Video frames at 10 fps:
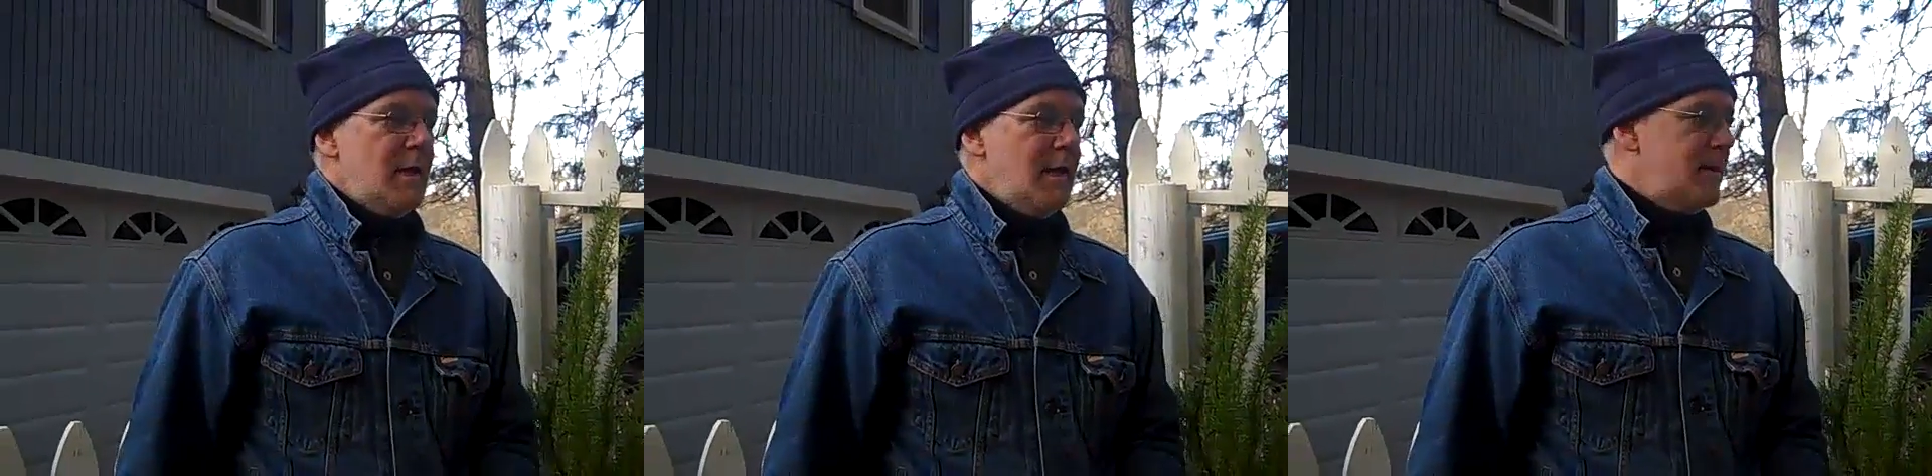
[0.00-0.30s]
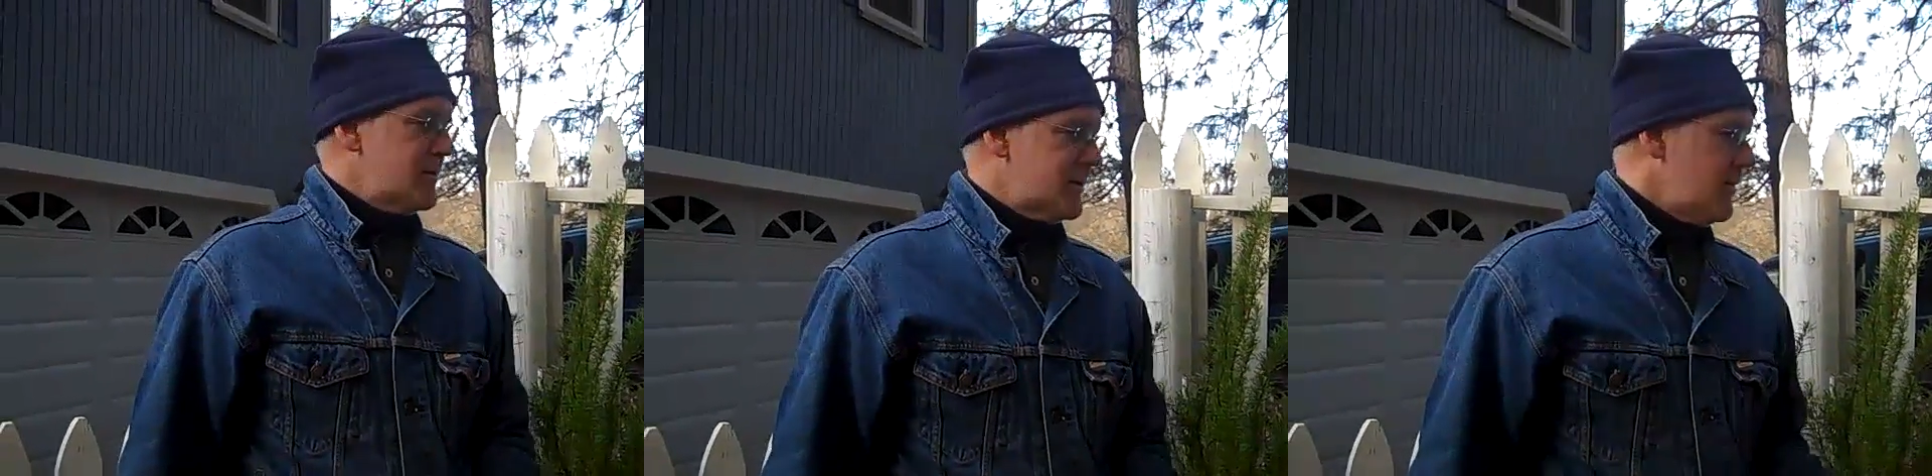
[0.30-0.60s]

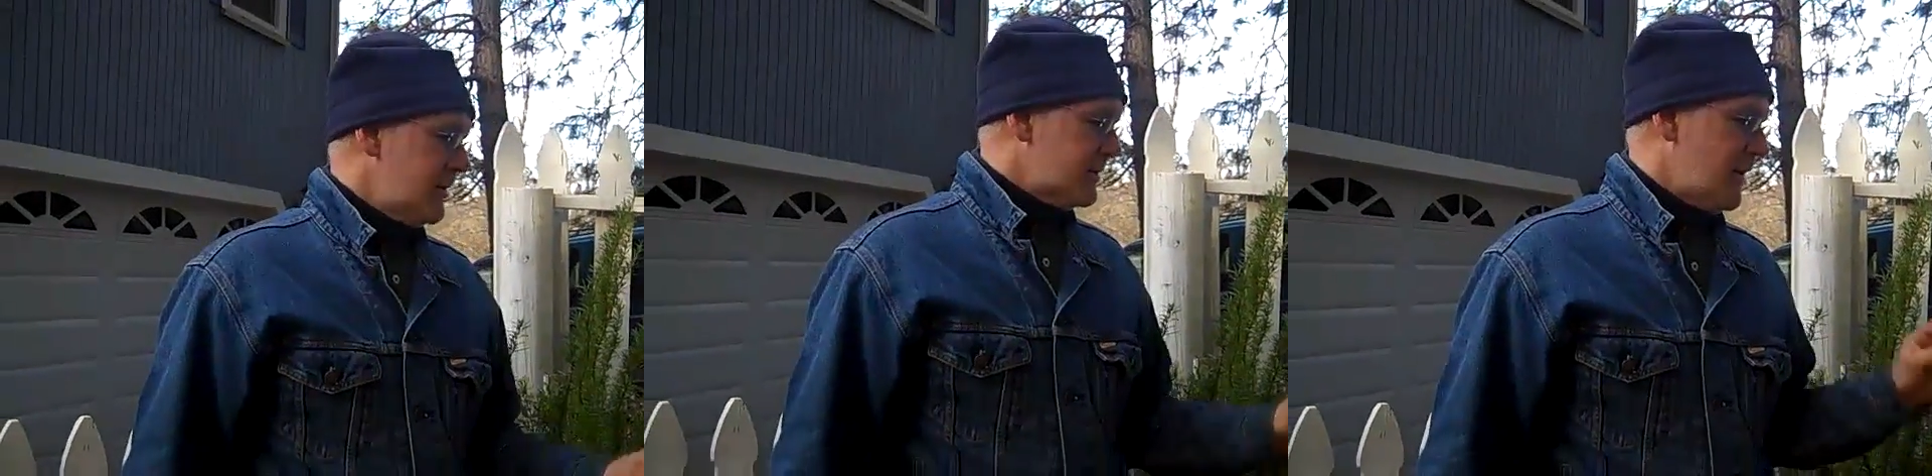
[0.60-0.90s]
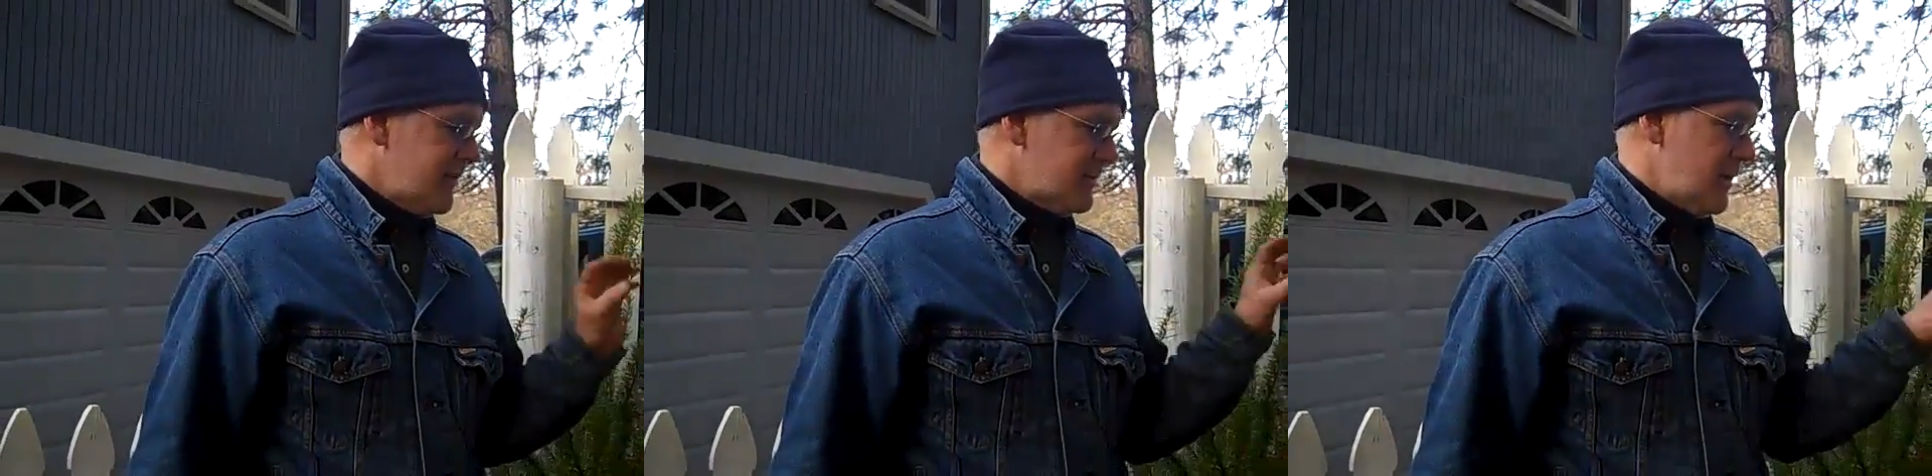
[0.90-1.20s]
And some of the
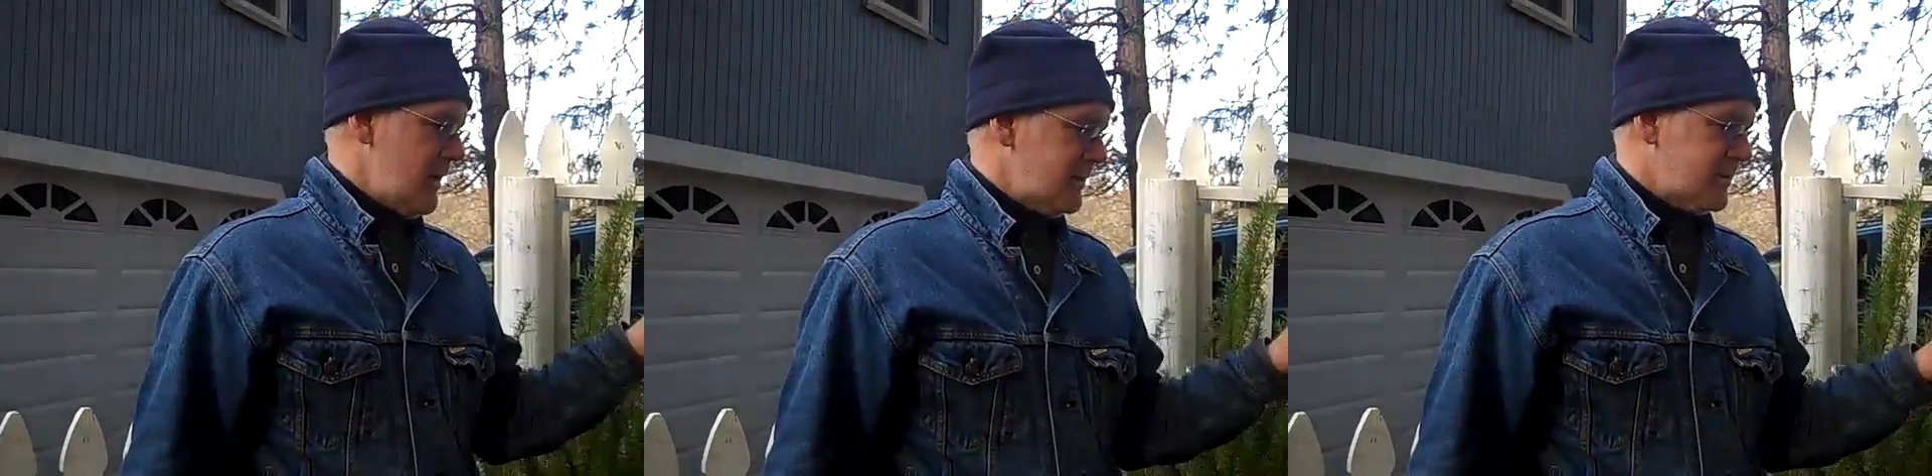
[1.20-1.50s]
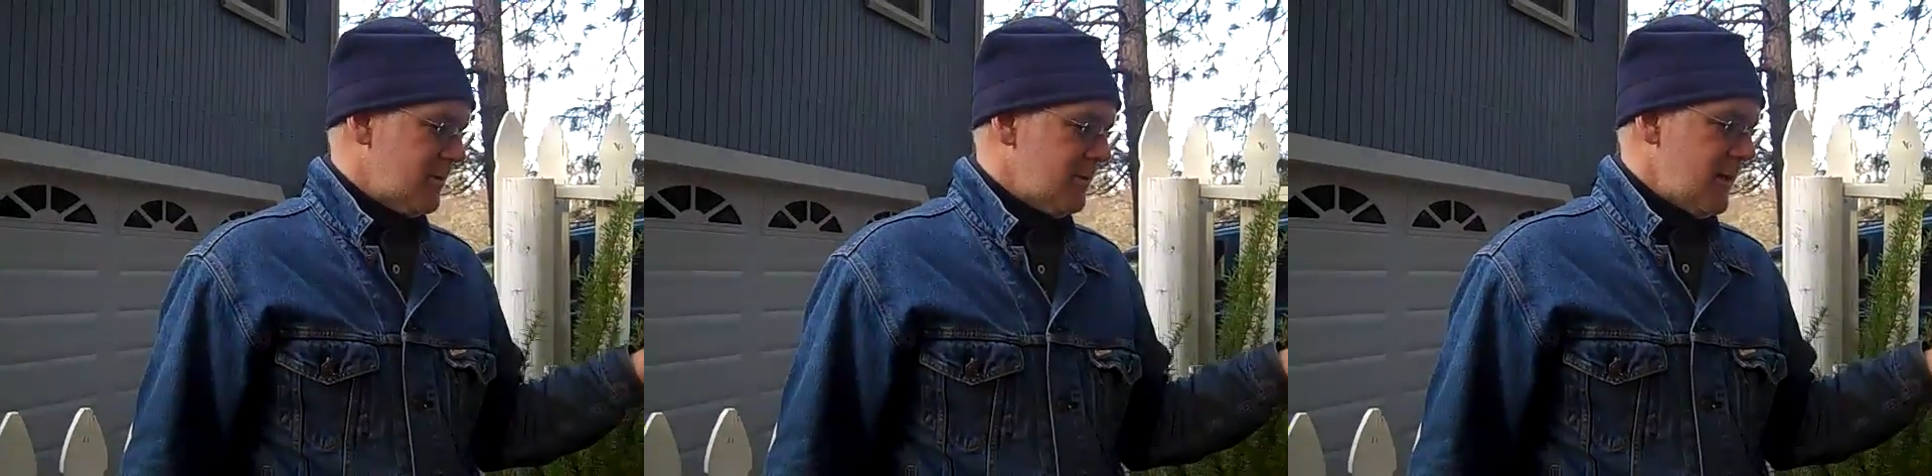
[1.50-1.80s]
toughest
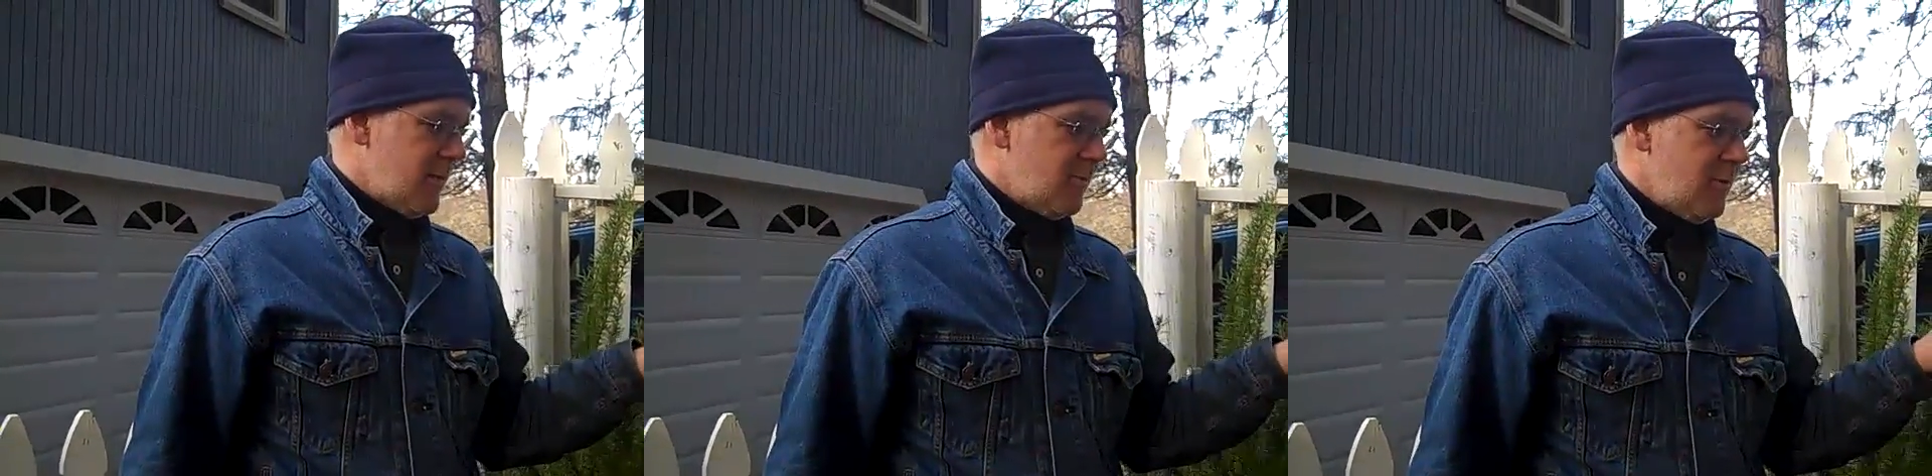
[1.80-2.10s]
plants are like